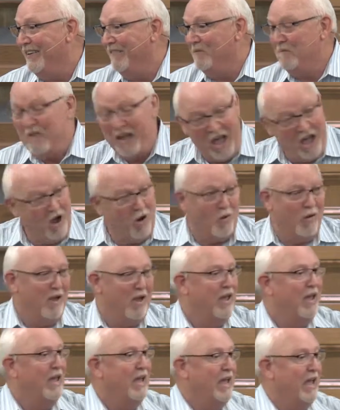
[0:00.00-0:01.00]
No.
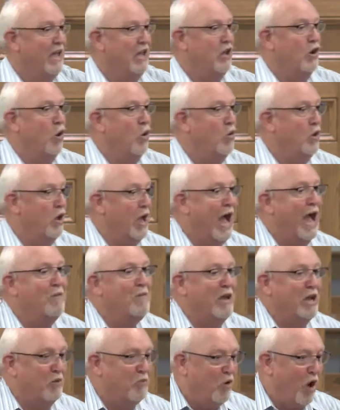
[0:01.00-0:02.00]
Eh, you know, I
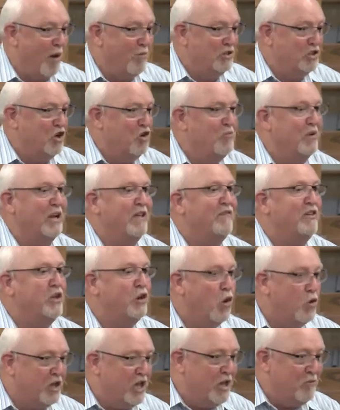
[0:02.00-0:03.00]
make a promise to you, but if you
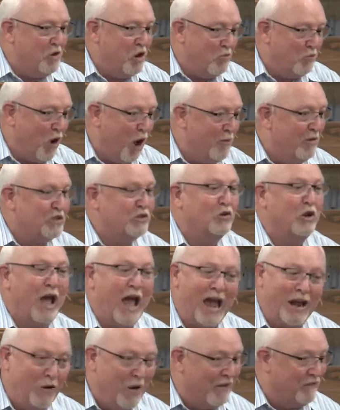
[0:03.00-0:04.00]
don't keep your promise,
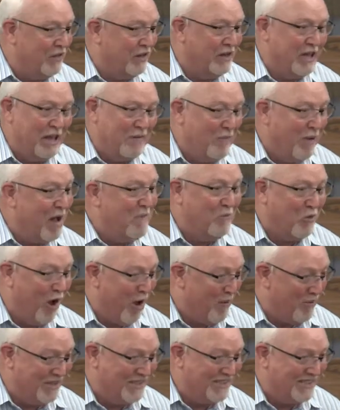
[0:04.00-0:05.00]
I don't have to keep my
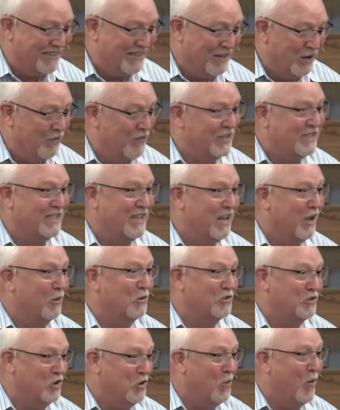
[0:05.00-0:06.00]
promise. You know, this thing
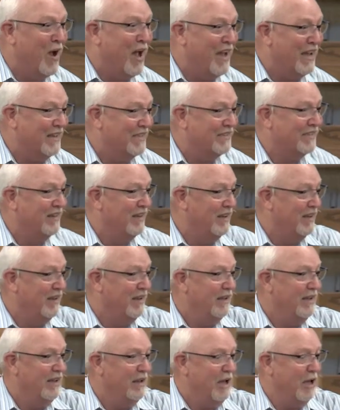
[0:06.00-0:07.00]
goes two ways.
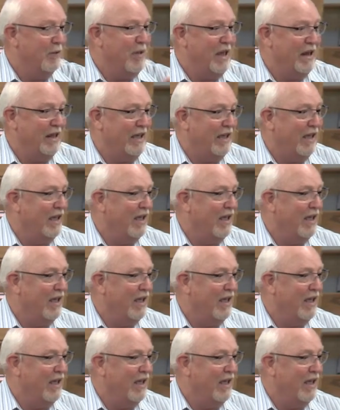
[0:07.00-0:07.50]
Uh, Bailey.